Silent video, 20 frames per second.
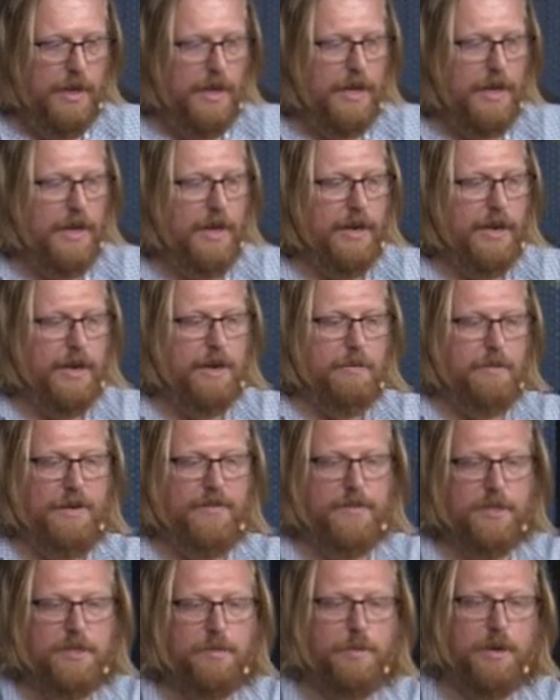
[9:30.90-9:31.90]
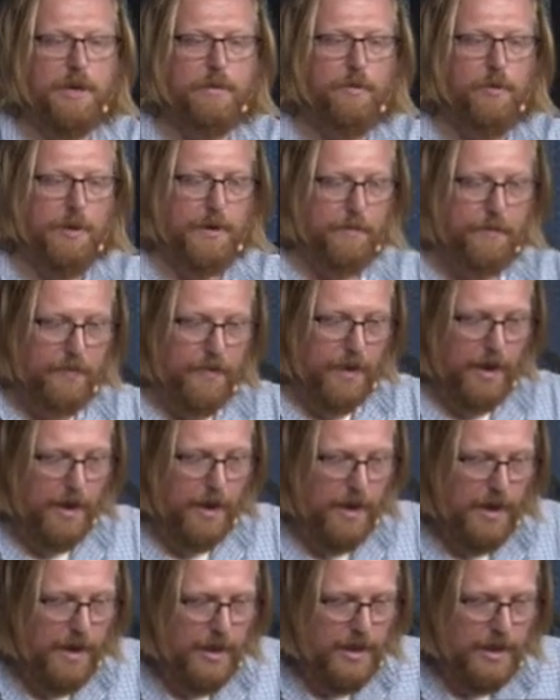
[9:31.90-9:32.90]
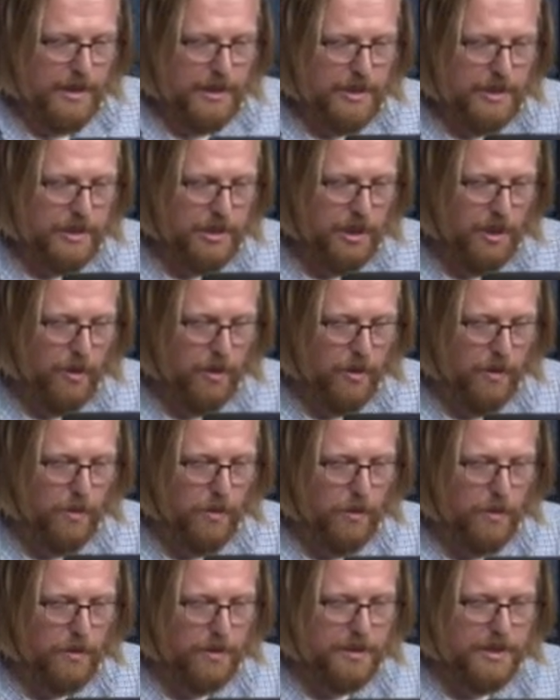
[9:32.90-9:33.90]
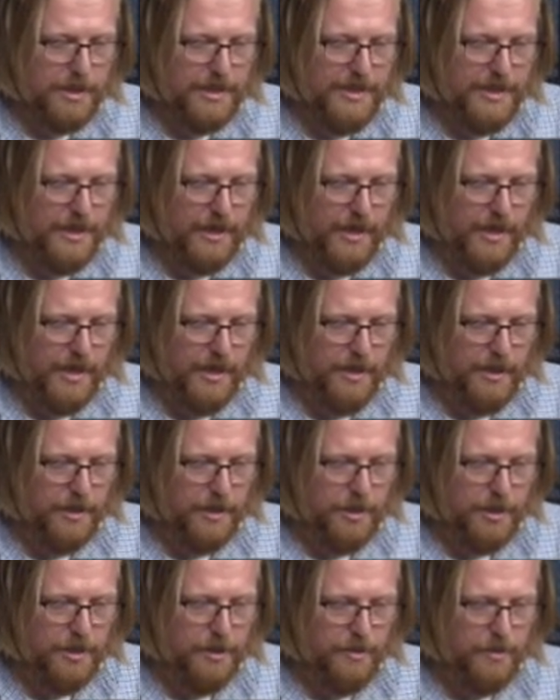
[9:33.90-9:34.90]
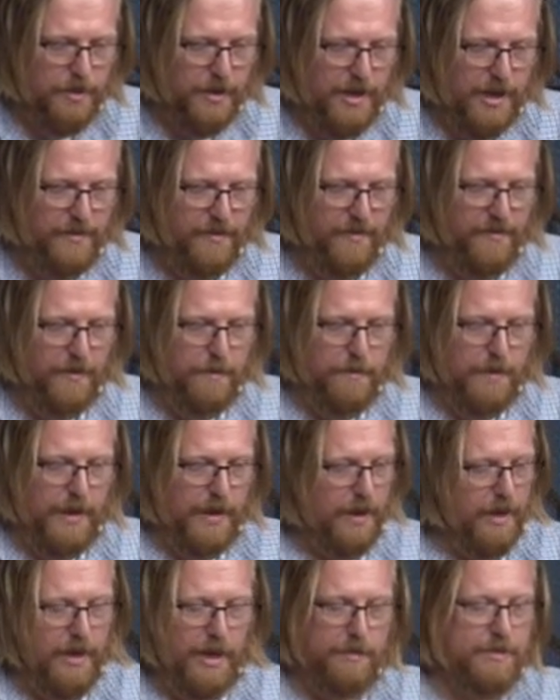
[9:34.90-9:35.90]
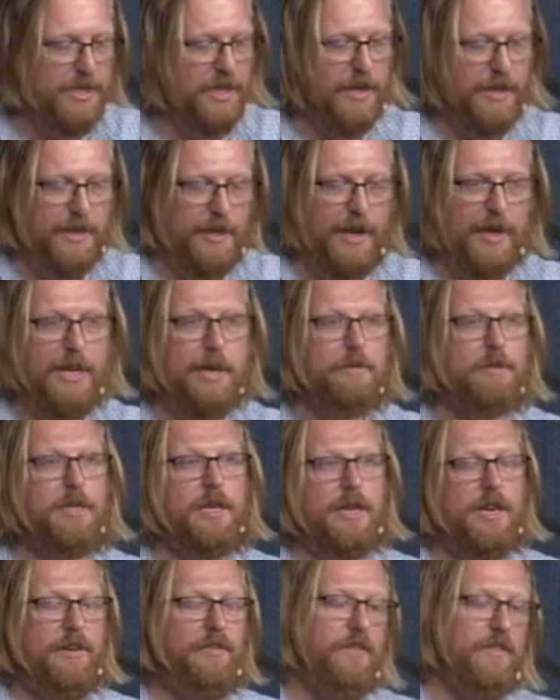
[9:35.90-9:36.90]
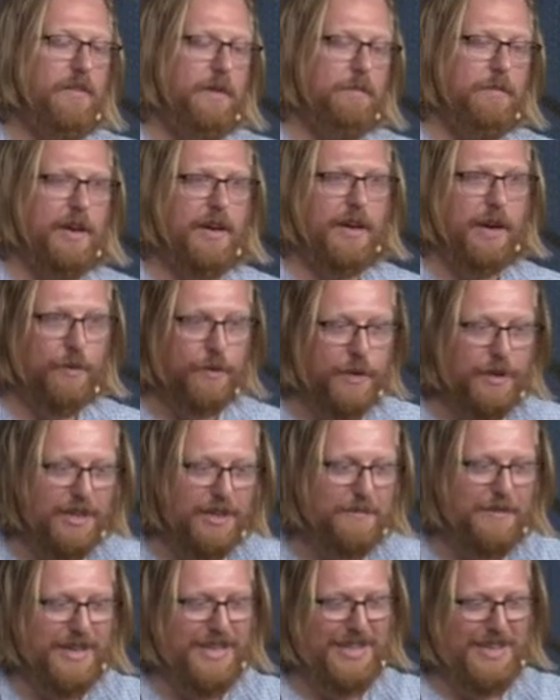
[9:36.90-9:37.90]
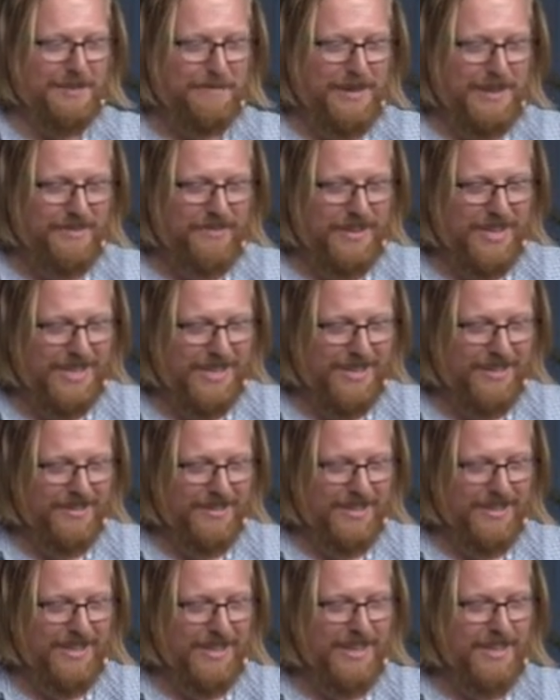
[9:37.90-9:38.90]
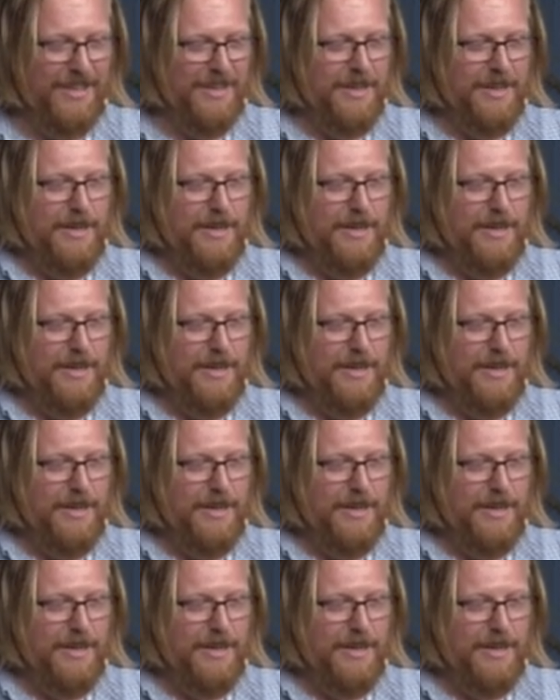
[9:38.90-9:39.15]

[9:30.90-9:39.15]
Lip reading: and I hit my first breakpoint. So to dig into the Ffmpeg, I'm sorry, I keep saying Ffmpeg, I really mean libav code a lot.